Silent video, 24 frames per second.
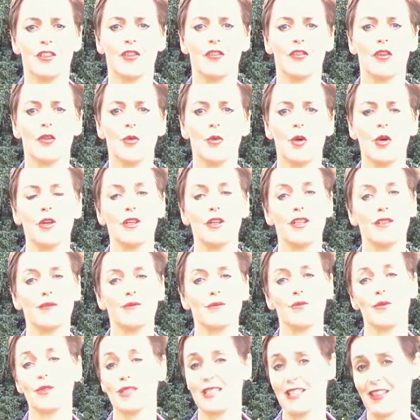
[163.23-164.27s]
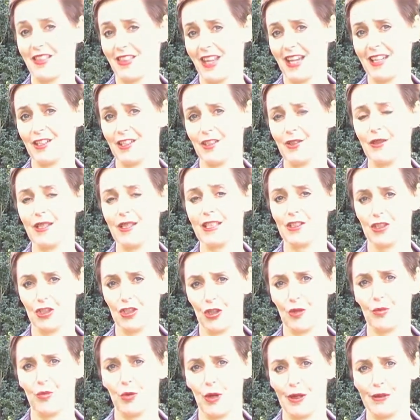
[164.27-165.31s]
The reward was a thank you and a
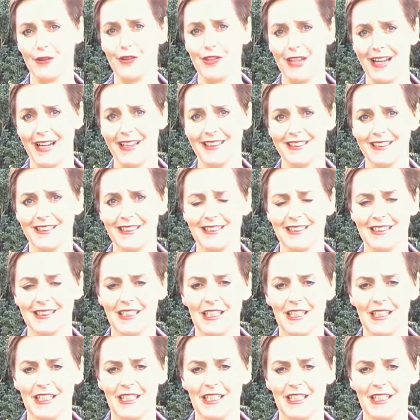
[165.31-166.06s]
job well done,